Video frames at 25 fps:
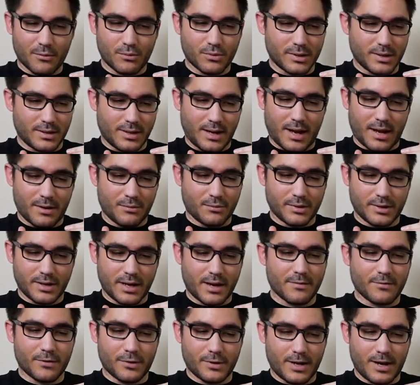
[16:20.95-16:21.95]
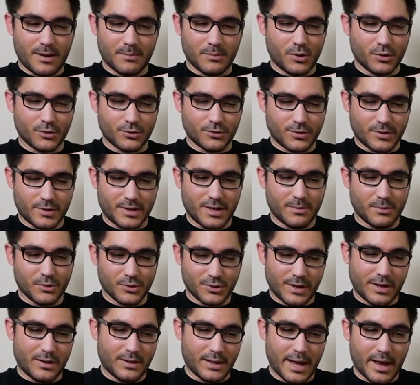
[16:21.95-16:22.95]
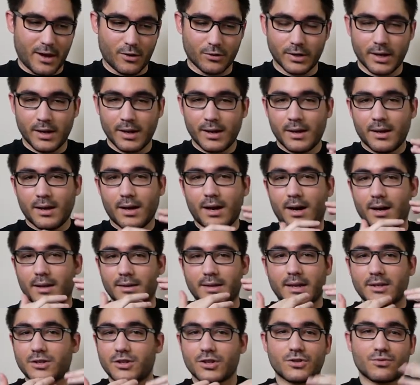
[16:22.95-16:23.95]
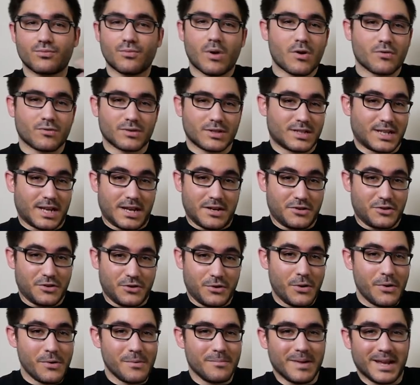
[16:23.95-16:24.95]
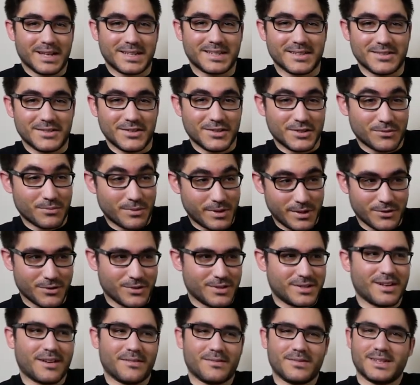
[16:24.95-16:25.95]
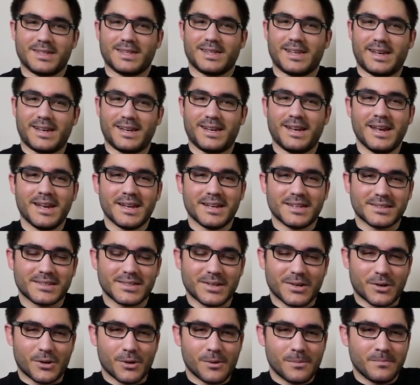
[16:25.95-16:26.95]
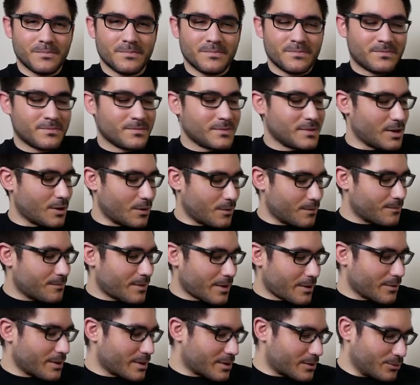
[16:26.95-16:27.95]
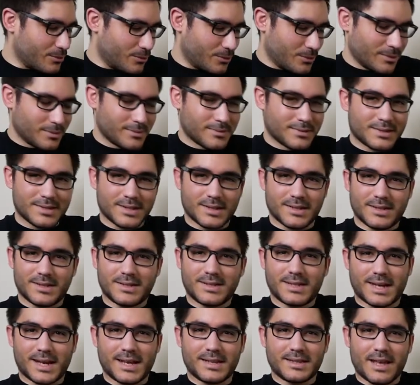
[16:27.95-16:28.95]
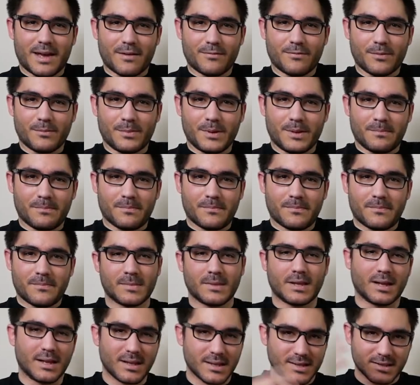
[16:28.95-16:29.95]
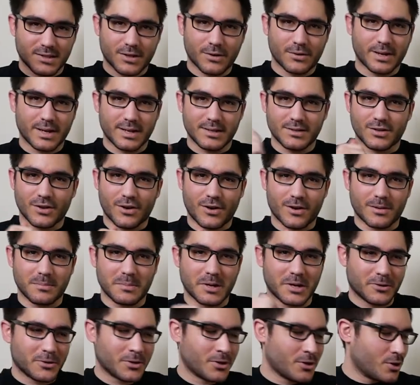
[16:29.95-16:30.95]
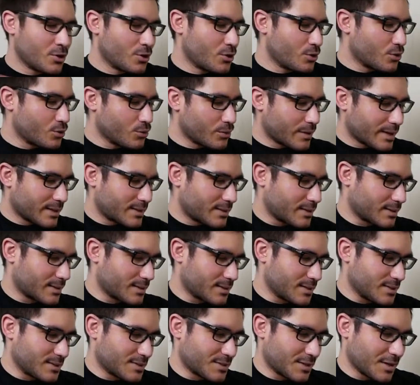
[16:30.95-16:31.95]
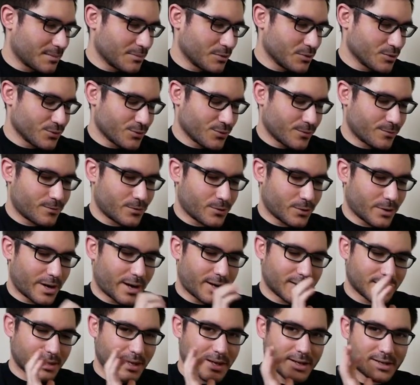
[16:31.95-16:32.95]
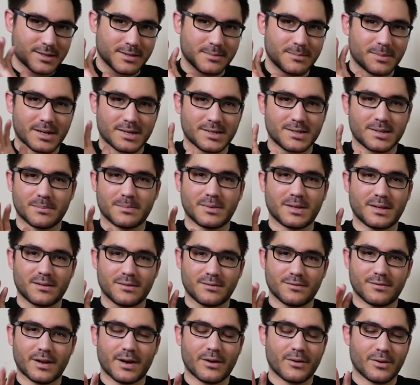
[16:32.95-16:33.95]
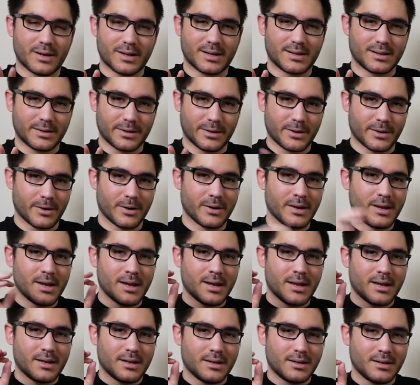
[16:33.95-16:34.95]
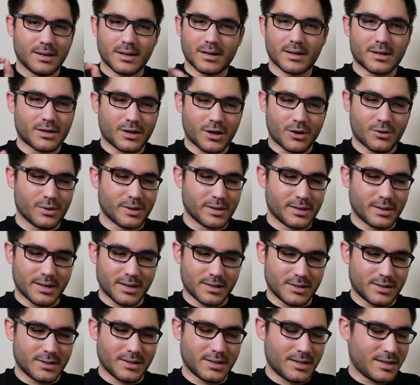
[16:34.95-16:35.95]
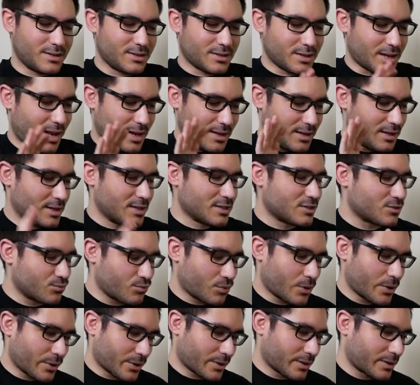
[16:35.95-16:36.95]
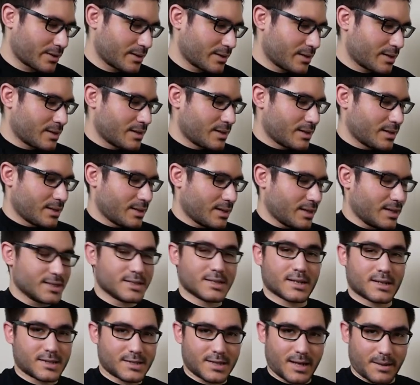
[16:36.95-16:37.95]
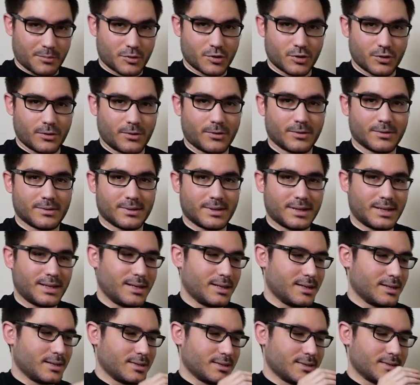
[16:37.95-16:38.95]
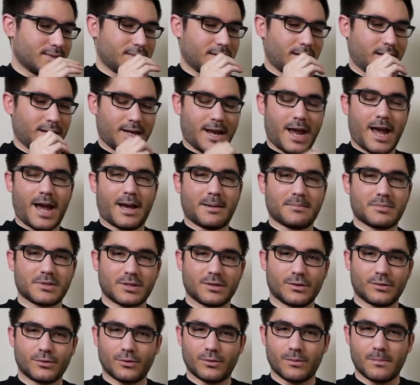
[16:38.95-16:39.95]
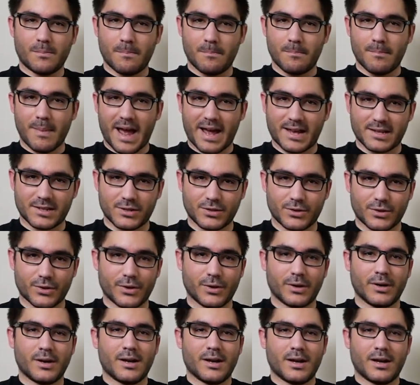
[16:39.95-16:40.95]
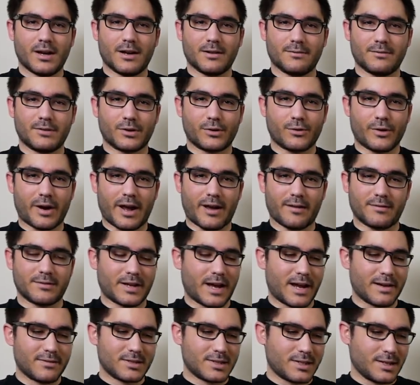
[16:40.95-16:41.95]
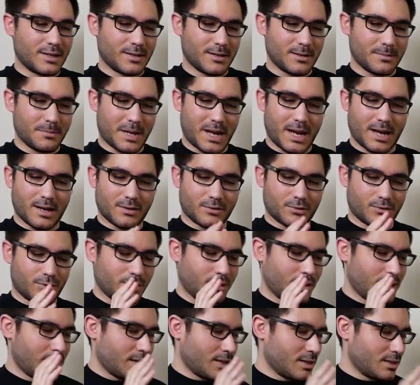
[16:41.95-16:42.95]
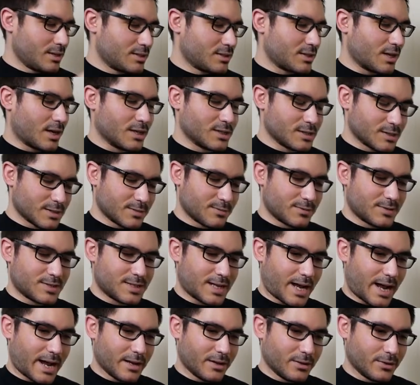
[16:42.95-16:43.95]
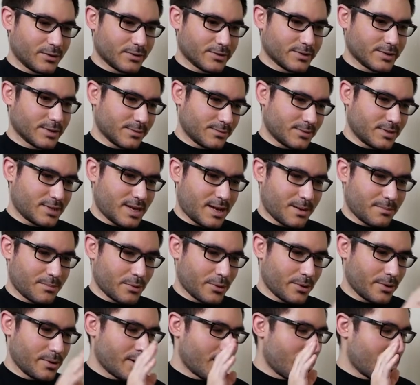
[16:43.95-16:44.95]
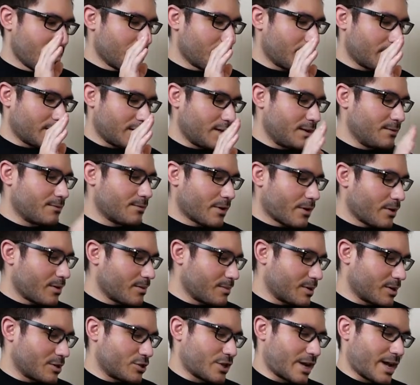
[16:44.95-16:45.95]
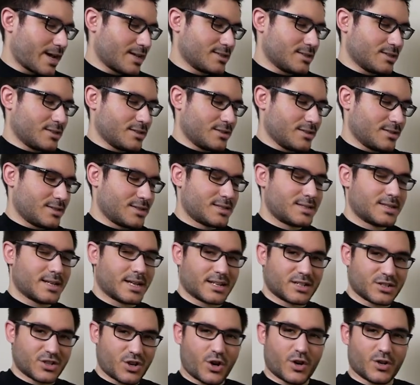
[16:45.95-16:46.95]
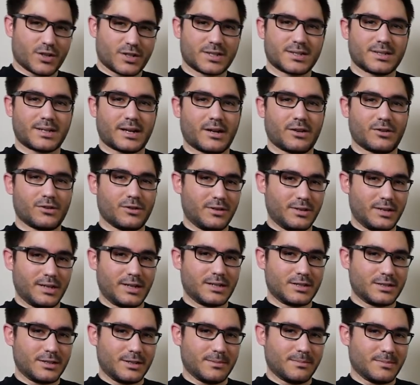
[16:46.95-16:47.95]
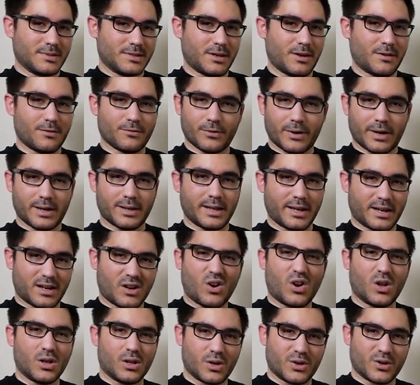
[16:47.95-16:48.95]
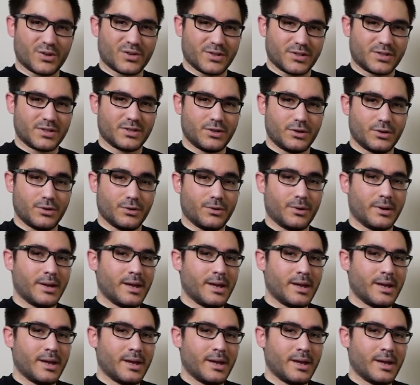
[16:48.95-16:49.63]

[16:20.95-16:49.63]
would never name Ultra Sabers out loud, that just won't send you messages when your stuff is late. So, you know, very cool to get that from him. Now let's go ahead and talk about who I think these sabers are for. I'd like to make something very clear. Nick Cohen and his work is exceptional. He is an absolute master of the craft. I've seen him handle tons of styles of saber, but he very much has a distinct art style unique to himself, right? Like all artists do.